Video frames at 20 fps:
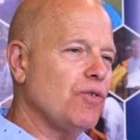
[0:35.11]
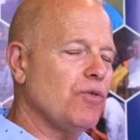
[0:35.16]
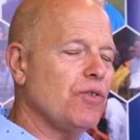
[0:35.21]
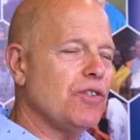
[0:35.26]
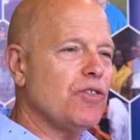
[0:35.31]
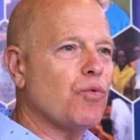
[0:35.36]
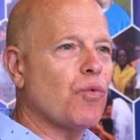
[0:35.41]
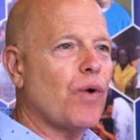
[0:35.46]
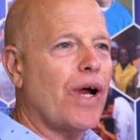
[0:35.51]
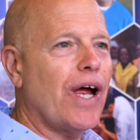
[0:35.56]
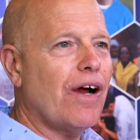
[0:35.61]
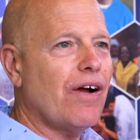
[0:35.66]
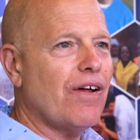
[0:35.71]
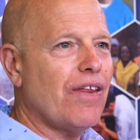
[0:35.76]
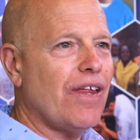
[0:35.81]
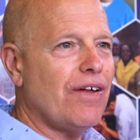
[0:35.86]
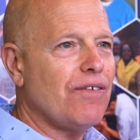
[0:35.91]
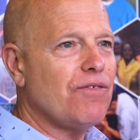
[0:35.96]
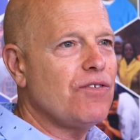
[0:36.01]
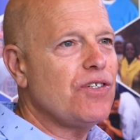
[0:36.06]
It was rare
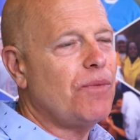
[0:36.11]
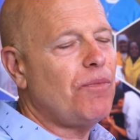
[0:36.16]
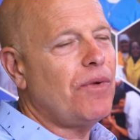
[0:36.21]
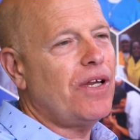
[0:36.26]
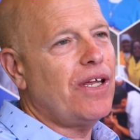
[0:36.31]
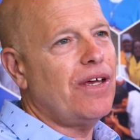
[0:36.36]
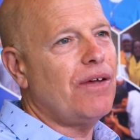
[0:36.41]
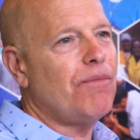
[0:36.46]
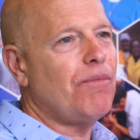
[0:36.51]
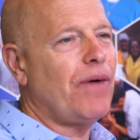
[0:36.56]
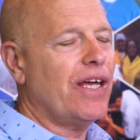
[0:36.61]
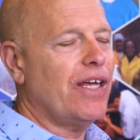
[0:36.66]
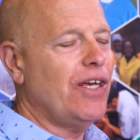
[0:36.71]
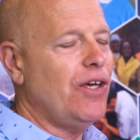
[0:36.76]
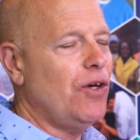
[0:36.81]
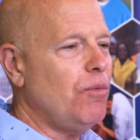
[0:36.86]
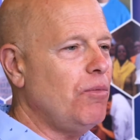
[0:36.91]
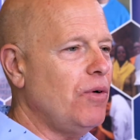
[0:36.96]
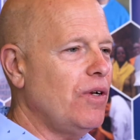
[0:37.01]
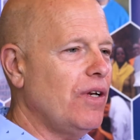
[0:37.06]
that somebody in my
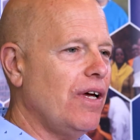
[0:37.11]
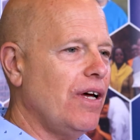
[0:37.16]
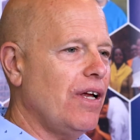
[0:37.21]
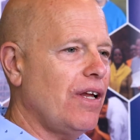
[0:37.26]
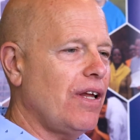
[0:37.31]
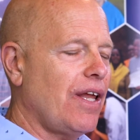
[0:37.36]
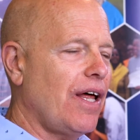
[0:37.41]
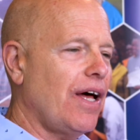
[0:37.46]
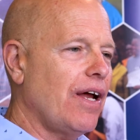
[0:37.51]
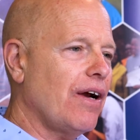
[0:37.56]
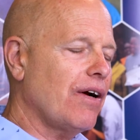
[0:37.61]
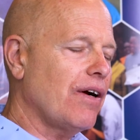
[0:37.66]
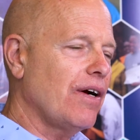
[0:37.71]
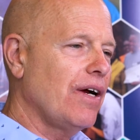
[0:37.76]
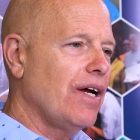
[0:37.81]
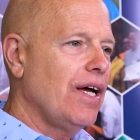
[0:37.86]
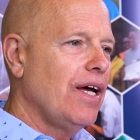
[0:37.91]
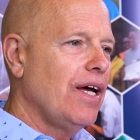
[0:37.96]
cube would get a letter.